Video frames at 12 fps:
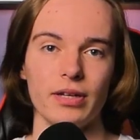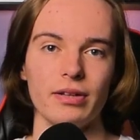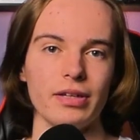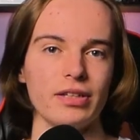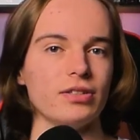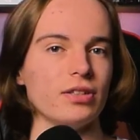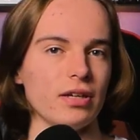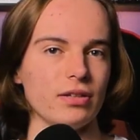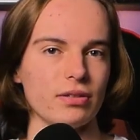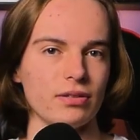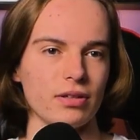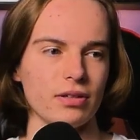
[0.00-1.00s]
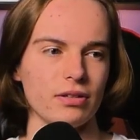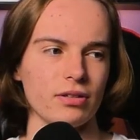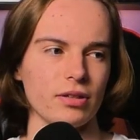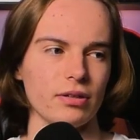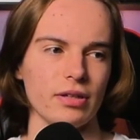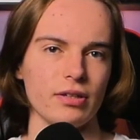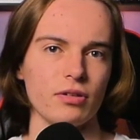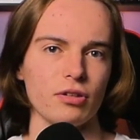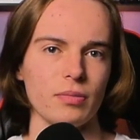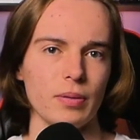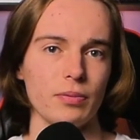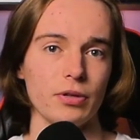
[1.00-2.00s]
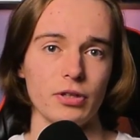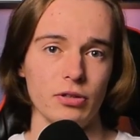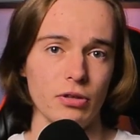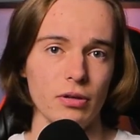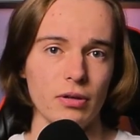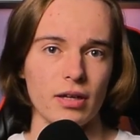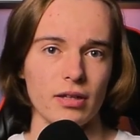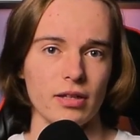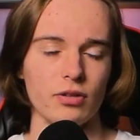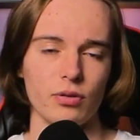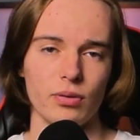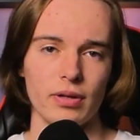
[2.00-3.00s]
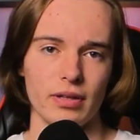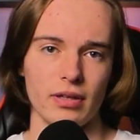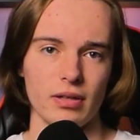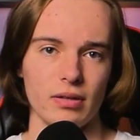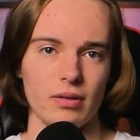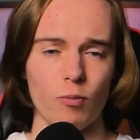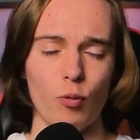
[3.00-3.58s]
at least decent and it's at least going to be pretty good, and that's all I need.